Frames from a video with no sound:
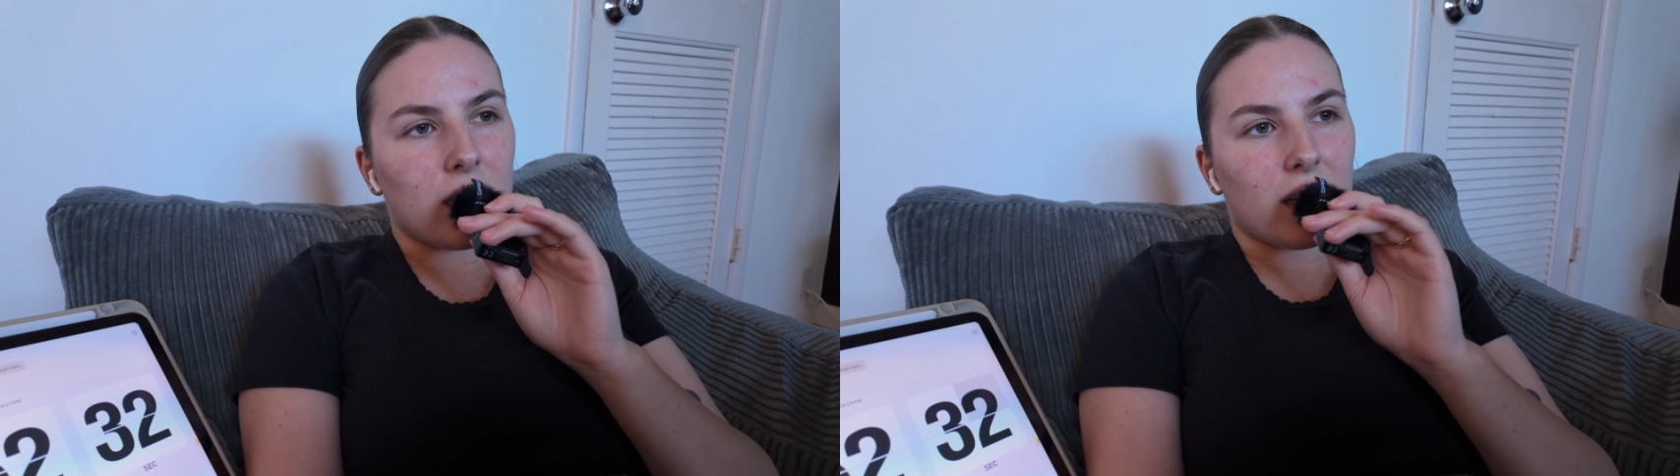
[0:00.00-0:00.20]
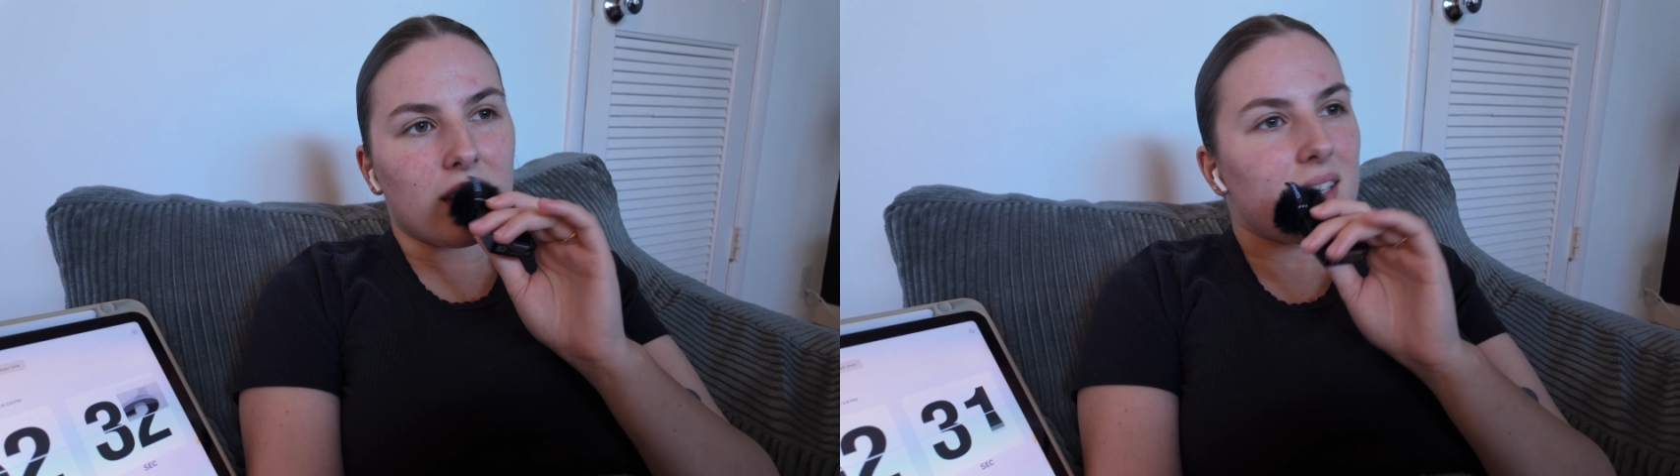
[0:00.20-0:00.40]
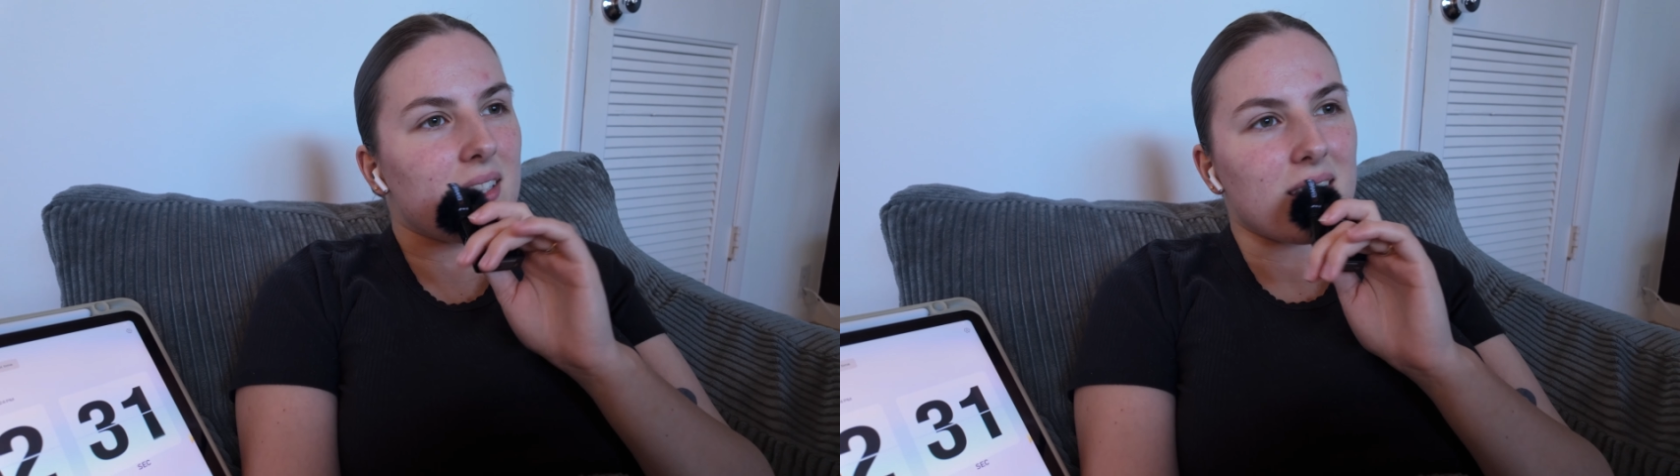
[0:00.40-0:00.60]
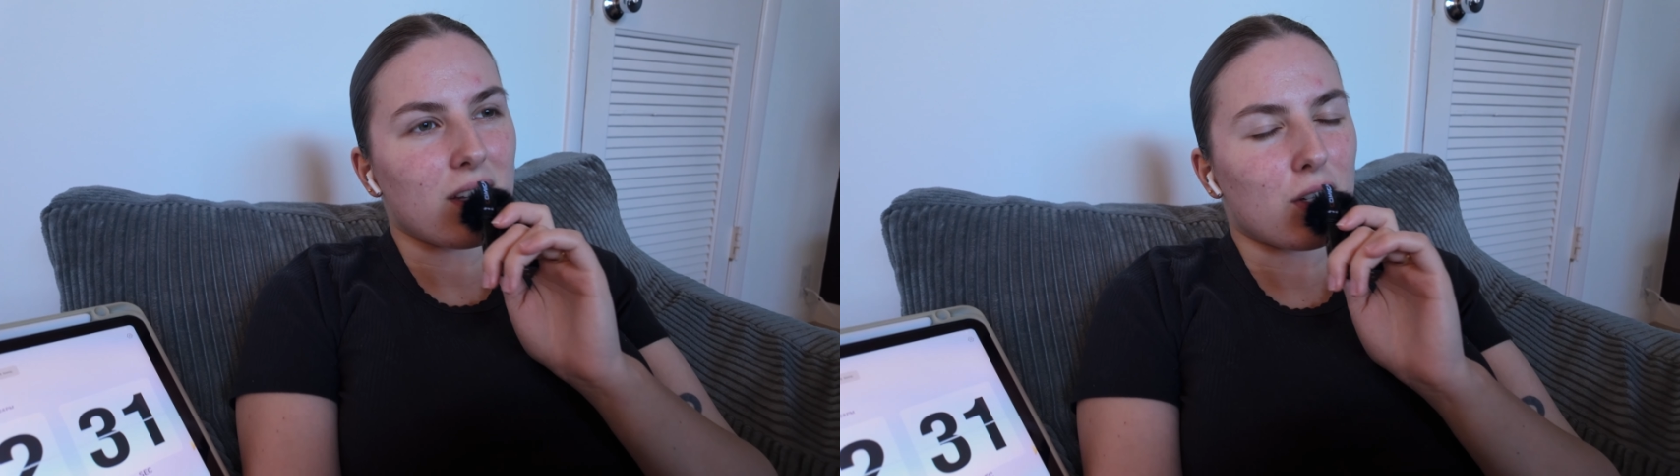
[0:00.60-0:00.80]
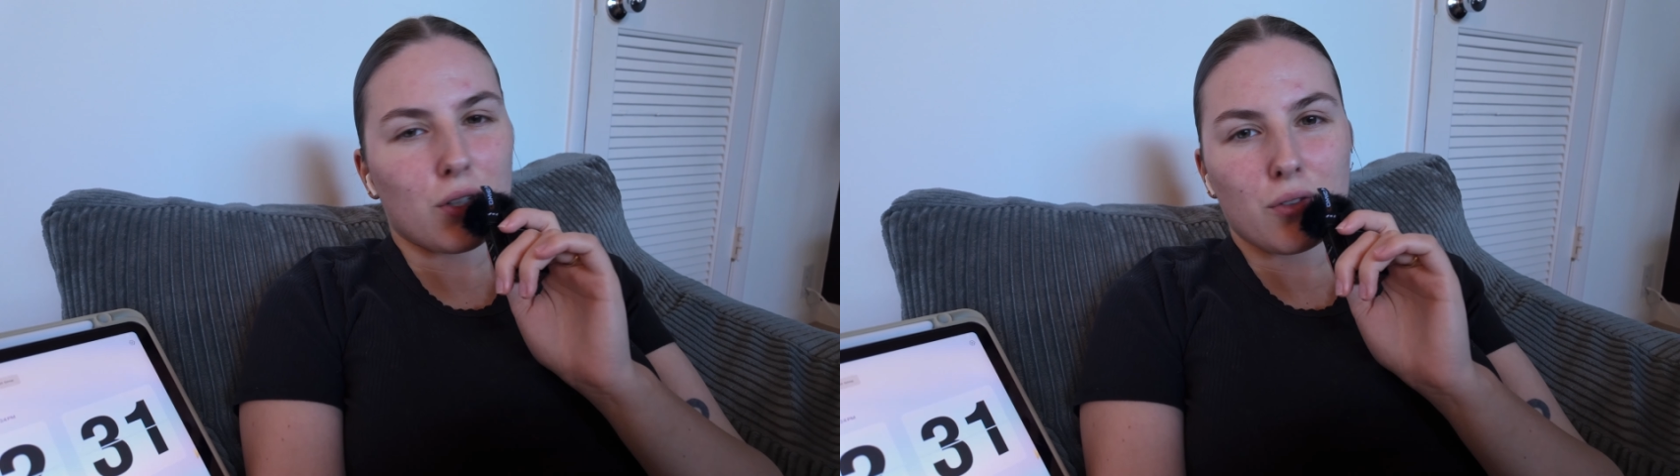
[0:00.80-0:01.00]
I think it's like a
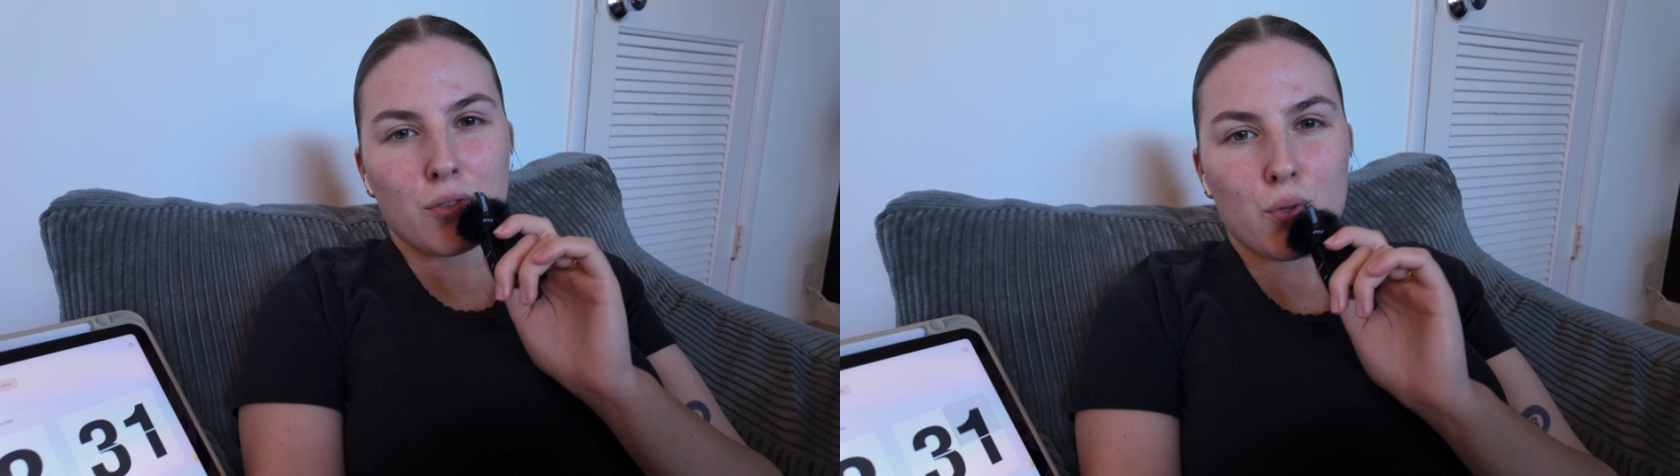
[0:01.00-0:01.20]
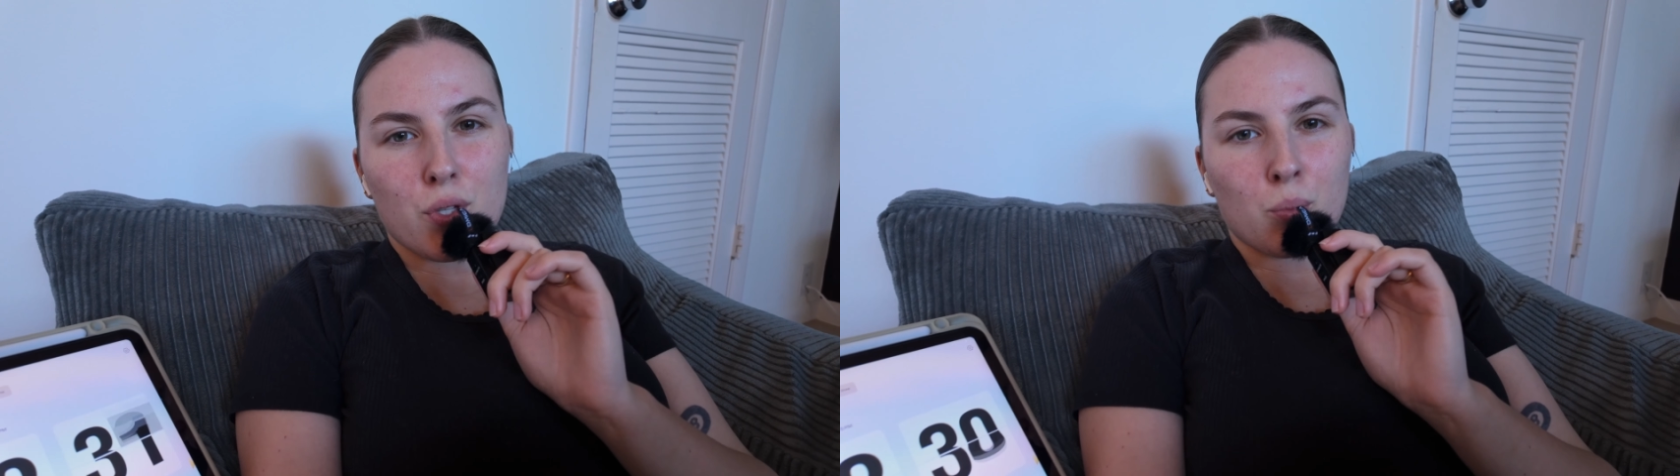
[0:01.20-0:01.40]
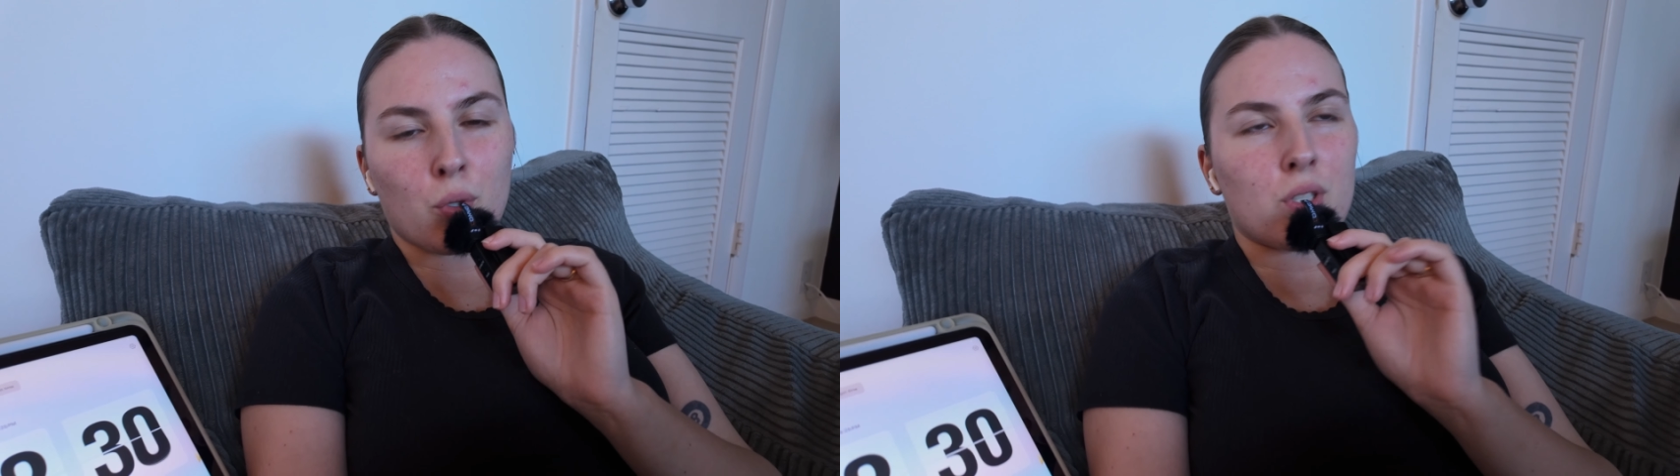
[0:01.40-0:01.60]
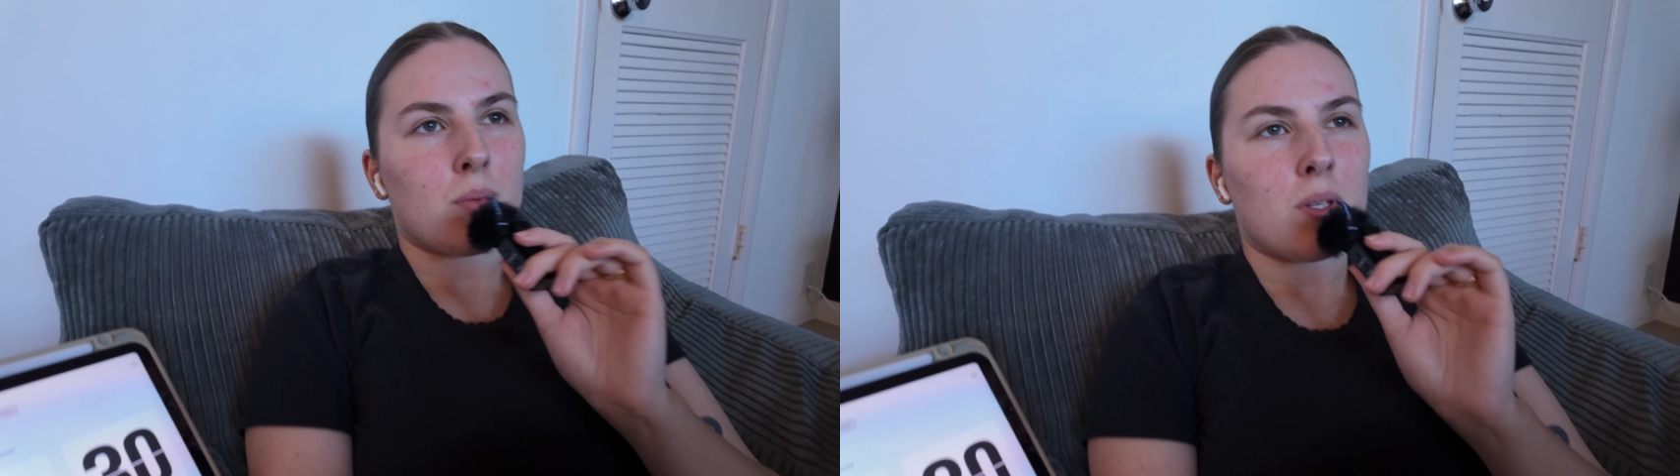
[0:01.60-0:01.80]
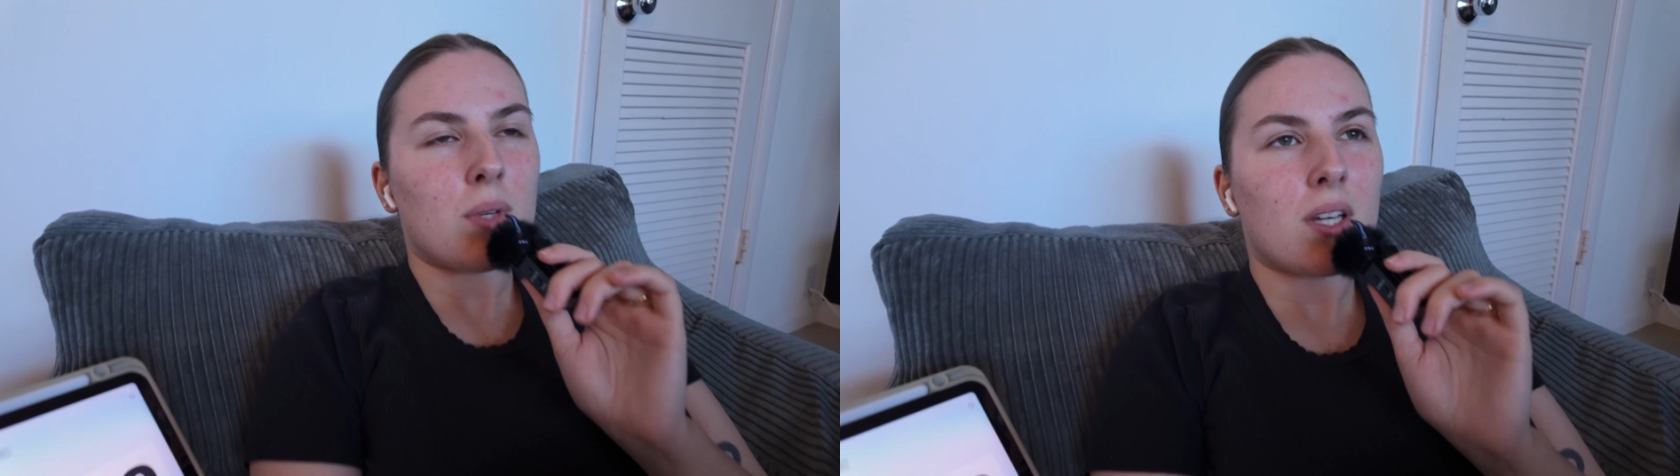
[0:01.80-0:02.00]
confusing book to me
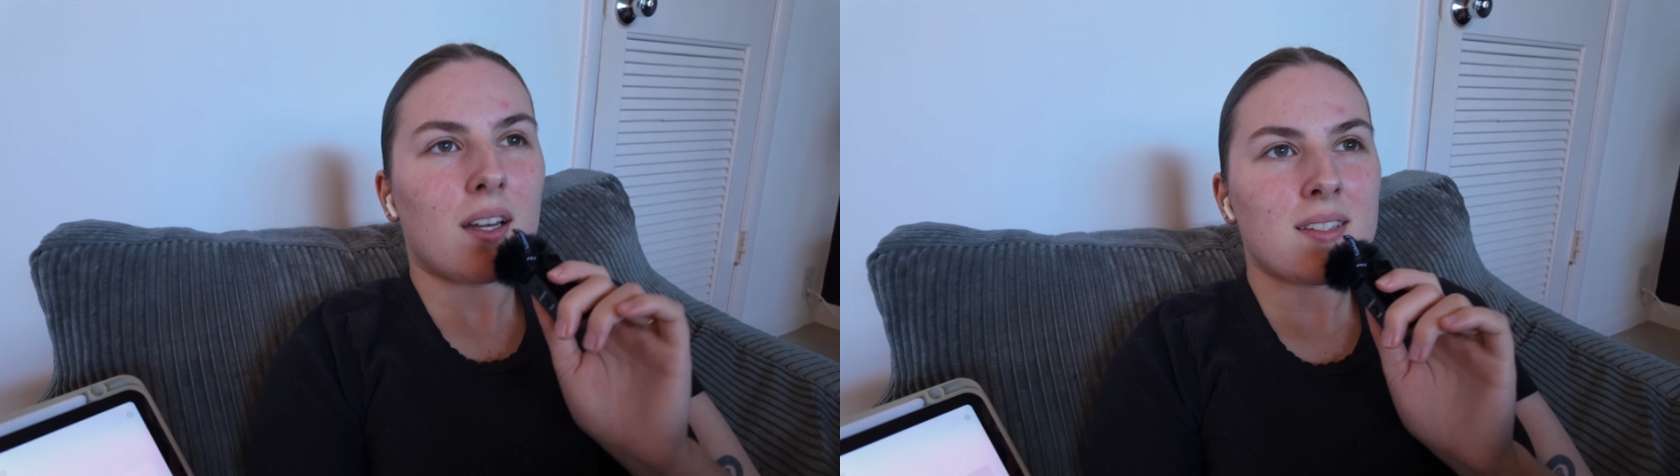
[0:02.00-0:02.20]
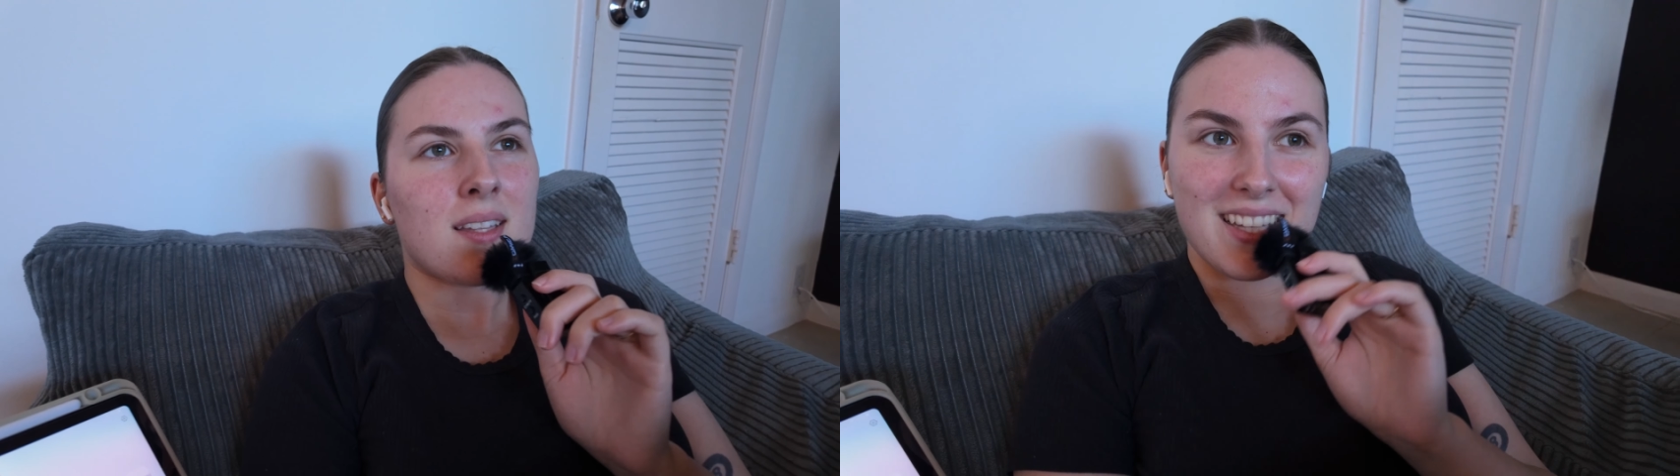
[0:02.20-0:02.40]
because